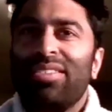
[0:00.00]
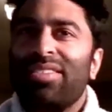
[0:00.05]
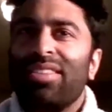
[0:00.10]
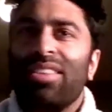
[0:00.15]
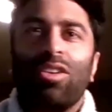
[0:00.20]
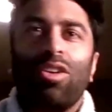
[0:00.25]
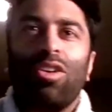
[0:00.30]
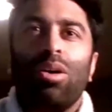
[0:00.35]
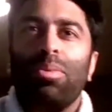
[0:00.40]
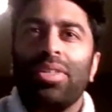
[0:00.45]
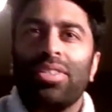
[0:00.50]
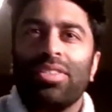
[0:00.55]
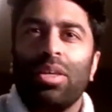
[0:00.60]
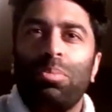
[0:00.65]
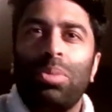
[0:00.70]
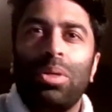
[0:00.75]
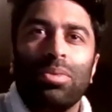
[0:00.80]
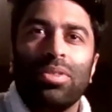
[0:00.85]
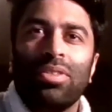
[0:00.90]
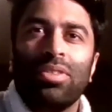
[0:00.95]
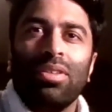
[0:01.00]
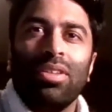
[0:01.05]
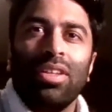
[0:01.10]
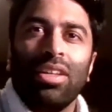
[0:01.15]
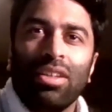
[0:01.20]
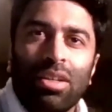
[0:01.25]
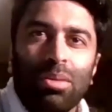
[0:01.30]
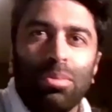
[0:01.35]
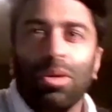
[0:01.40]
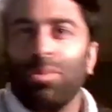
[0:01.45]
things in the comments like people still
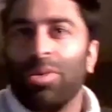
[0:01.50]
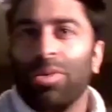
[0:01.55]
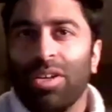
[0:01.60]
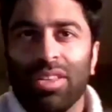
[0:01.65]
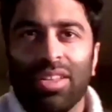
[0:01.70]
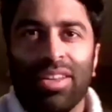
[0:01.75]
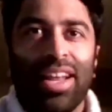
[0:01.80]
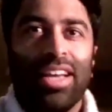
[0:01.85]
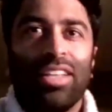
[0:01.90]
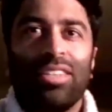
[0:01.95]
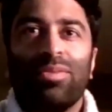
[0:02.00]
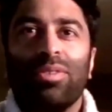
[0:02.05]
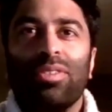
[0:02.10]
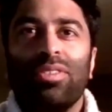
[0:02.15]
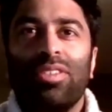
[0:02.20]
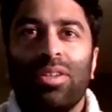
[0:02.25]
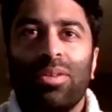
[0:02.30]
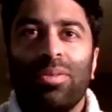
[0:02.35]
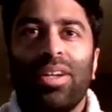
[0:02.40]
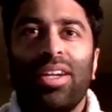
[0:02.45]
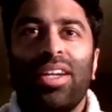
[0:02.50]
like, "Come on, we got the next one, don't